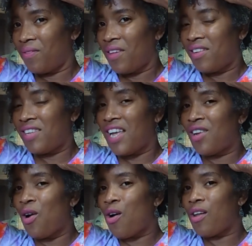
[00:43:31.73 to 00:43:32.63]
See, it
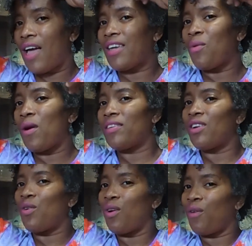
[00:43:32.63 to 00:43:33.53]
looked like it
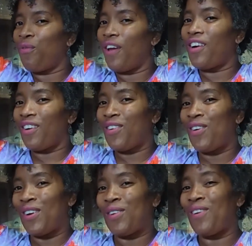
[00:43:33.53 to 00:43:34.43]
wasn't going to finger
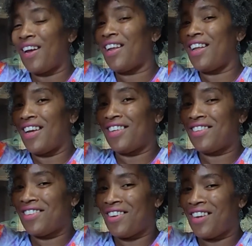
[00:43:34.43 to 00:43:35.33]
coil, but it
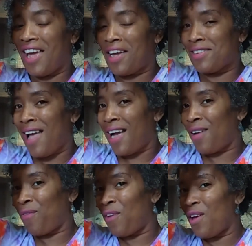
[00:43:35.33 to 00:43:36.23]
is. Okay, because I
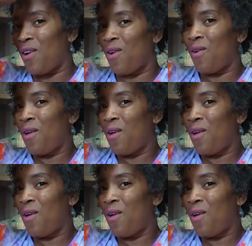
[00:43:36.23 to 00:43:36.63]
could feel